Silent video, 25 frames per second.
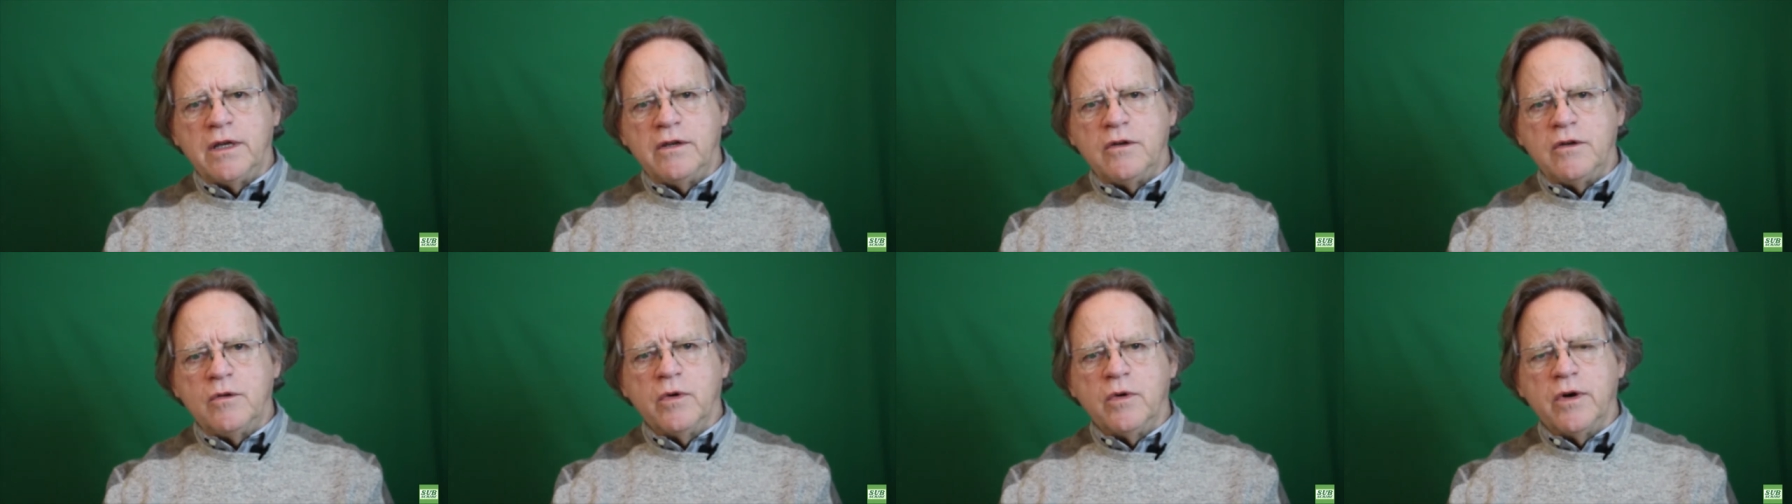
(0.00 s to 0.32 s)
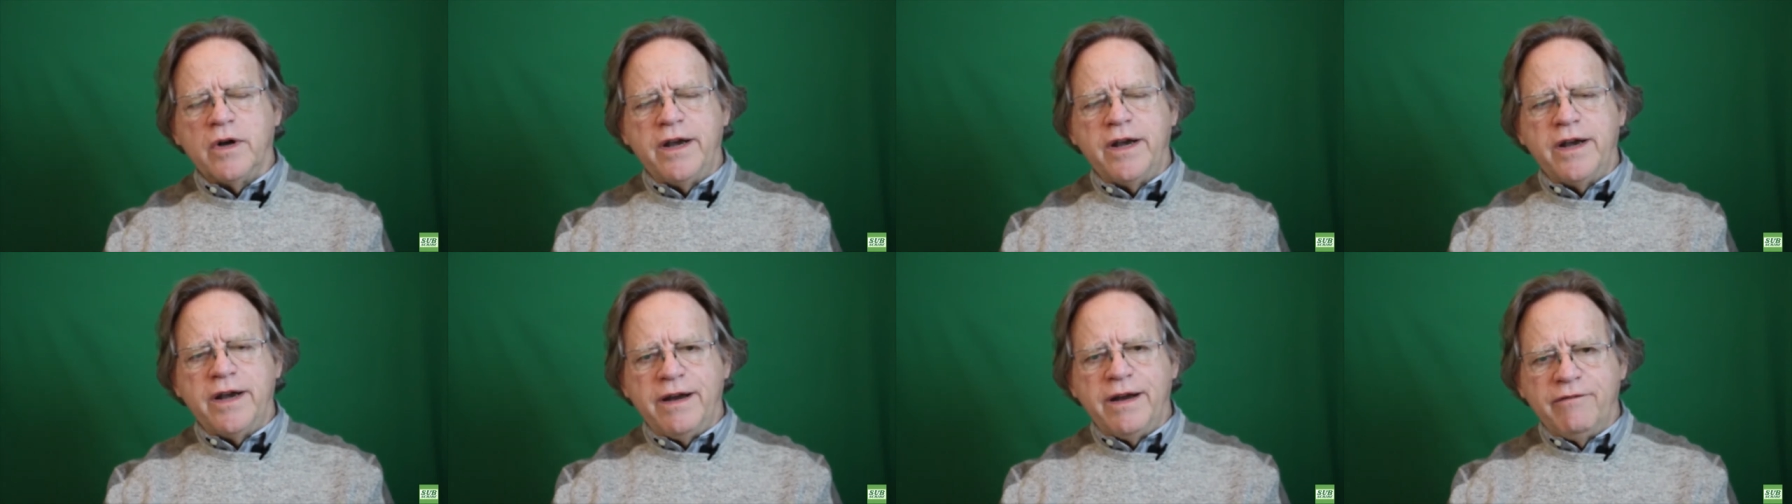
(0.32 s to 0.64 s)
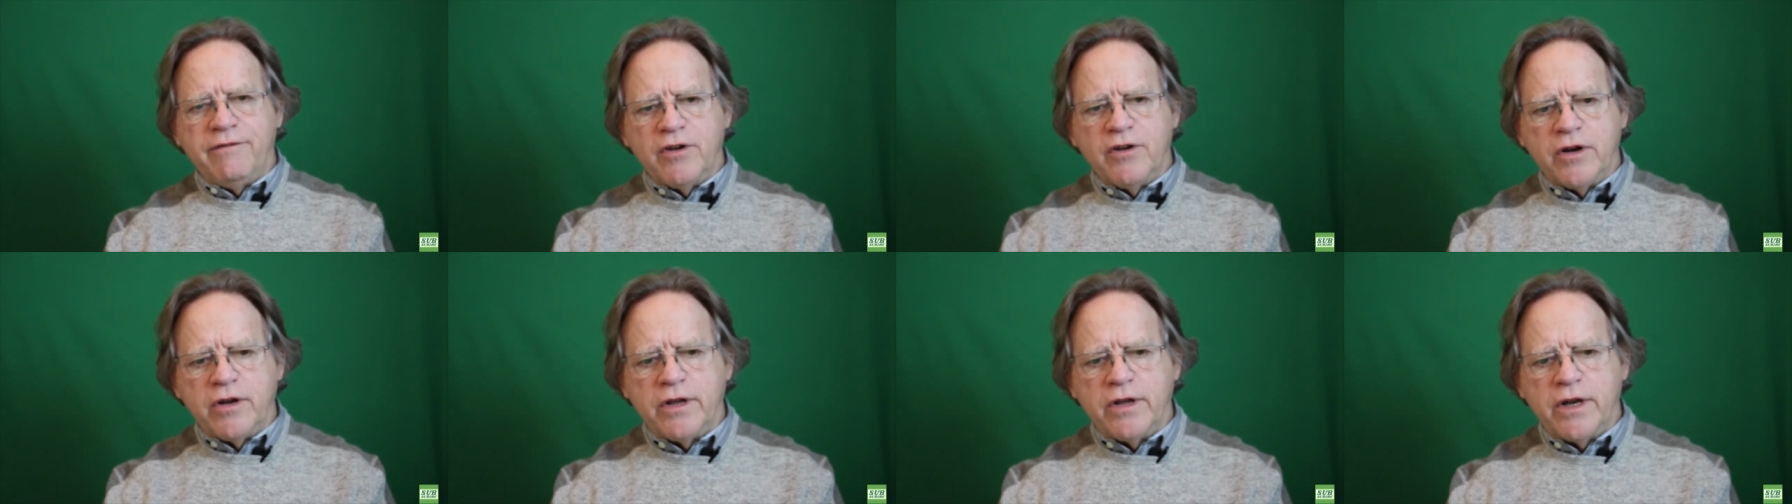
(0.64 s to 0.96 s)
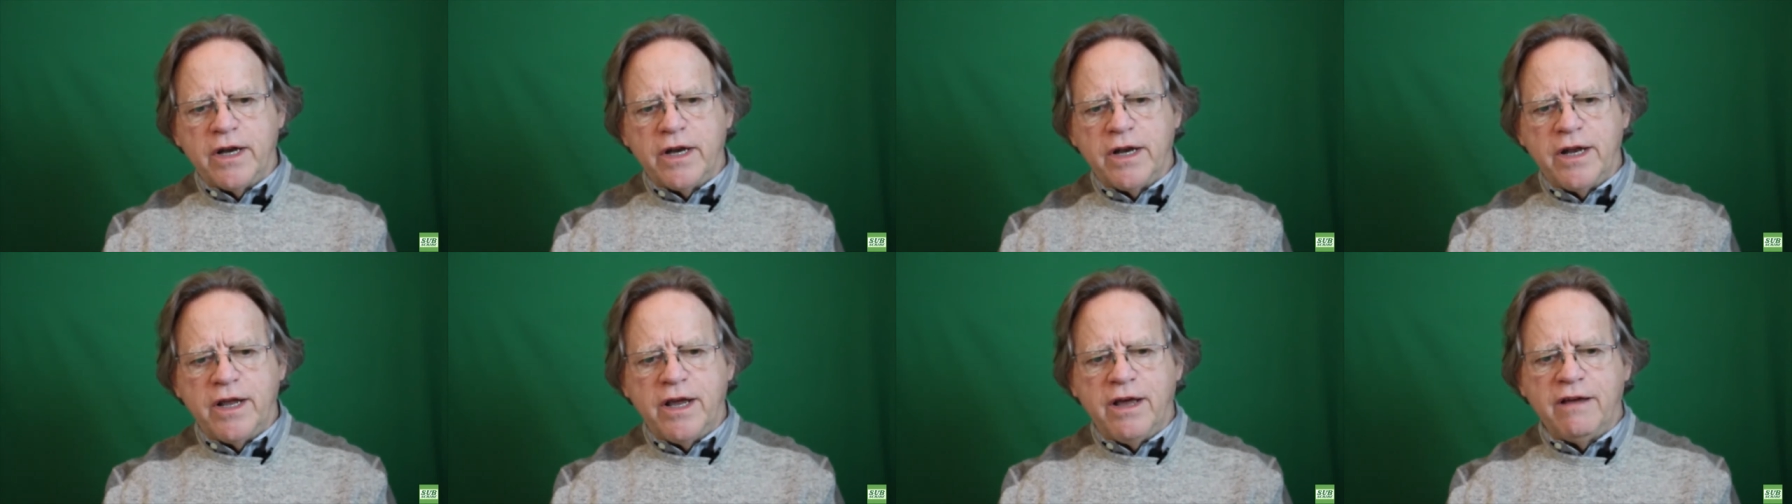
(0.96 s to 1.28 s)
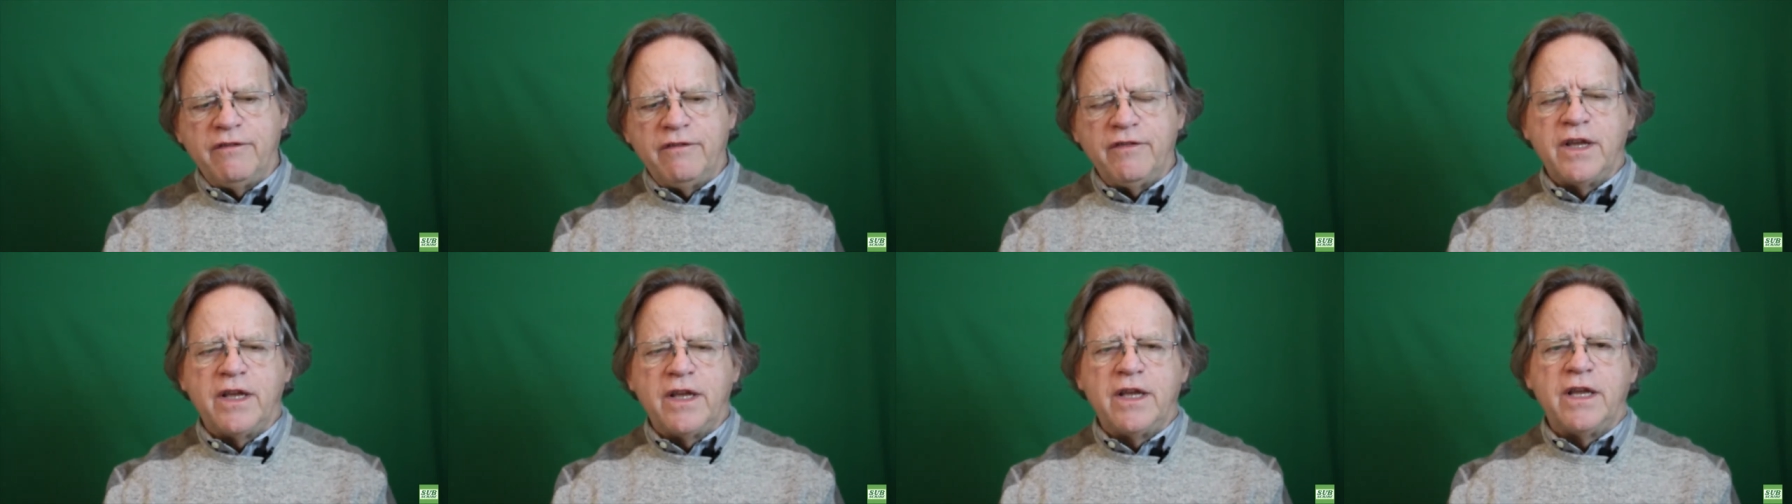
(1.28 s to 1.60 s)
You were never good
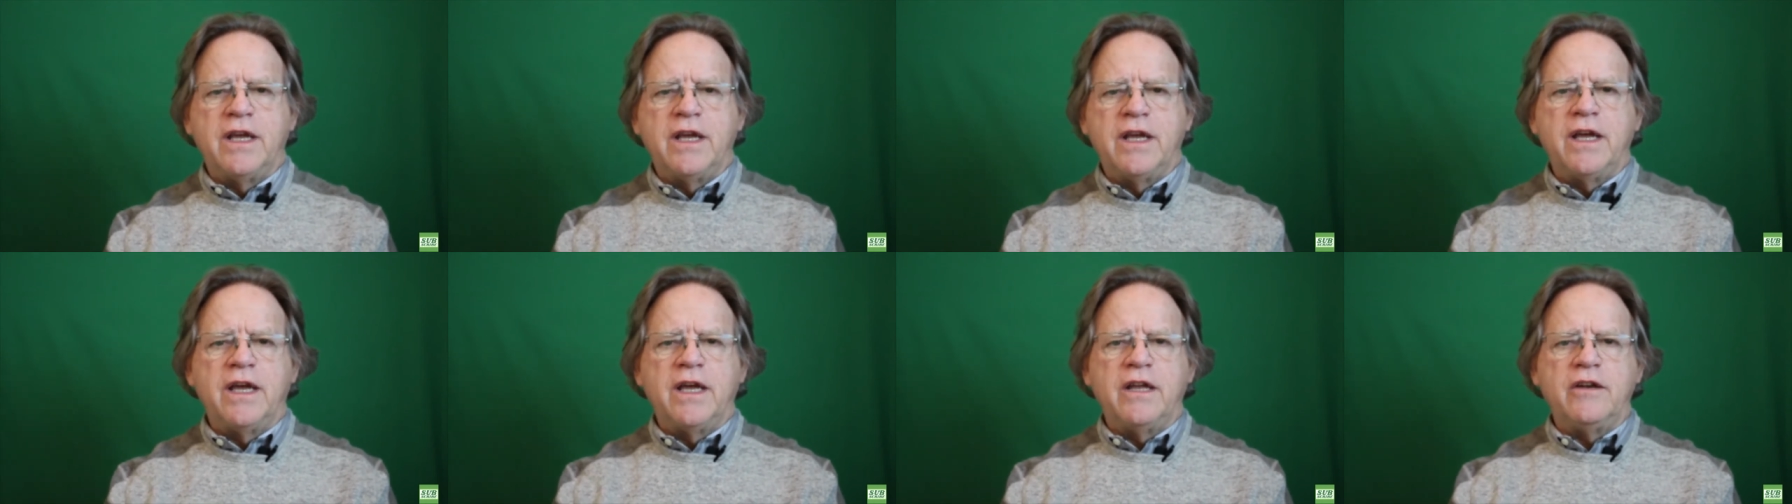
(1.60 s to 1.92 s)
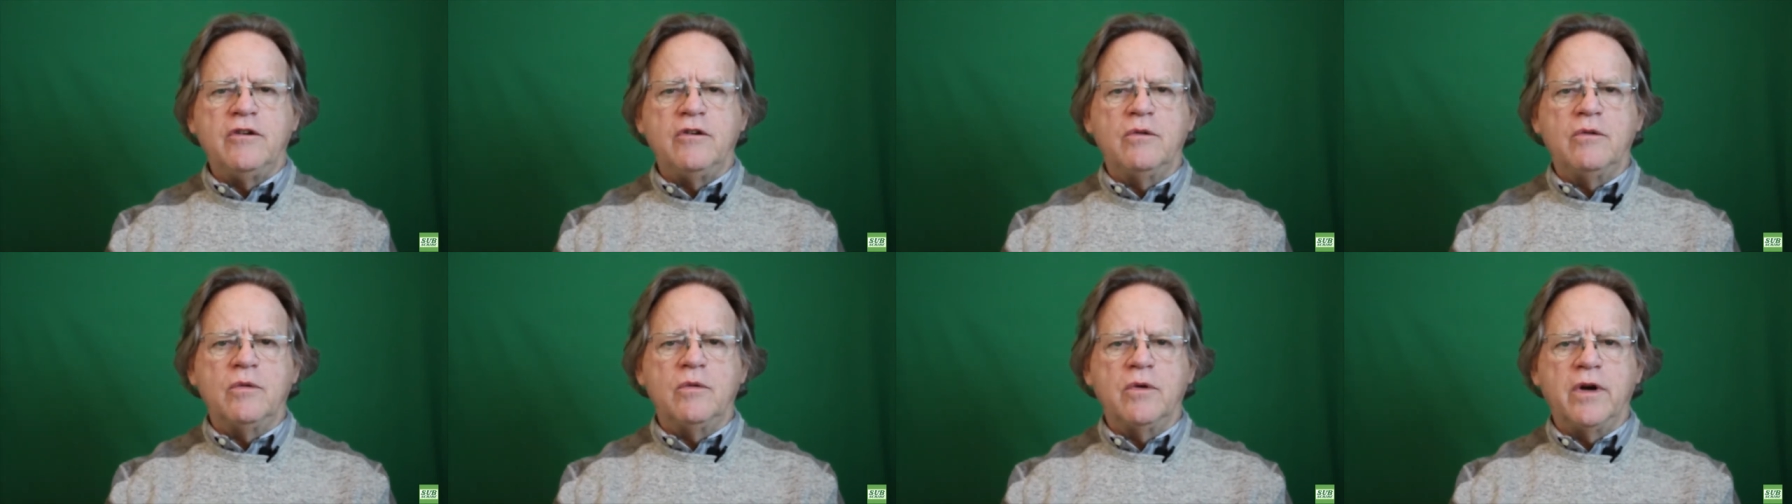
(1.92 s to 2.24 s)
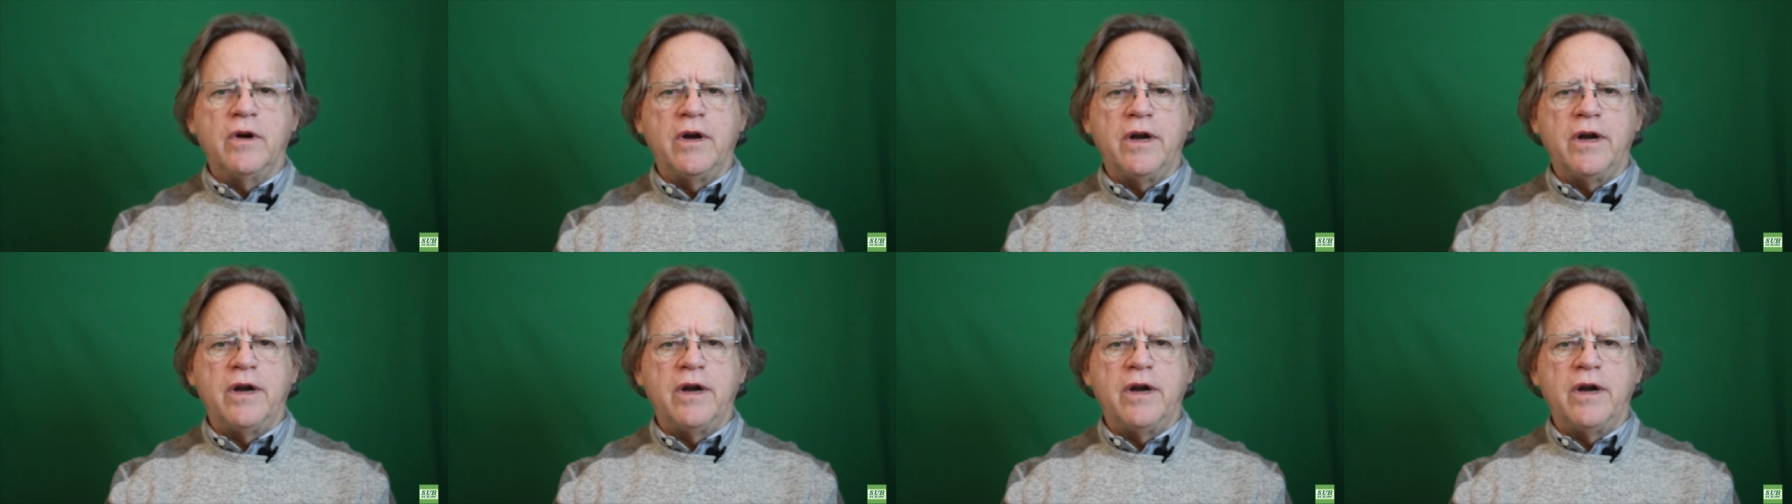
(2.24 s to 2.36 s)
enough and you were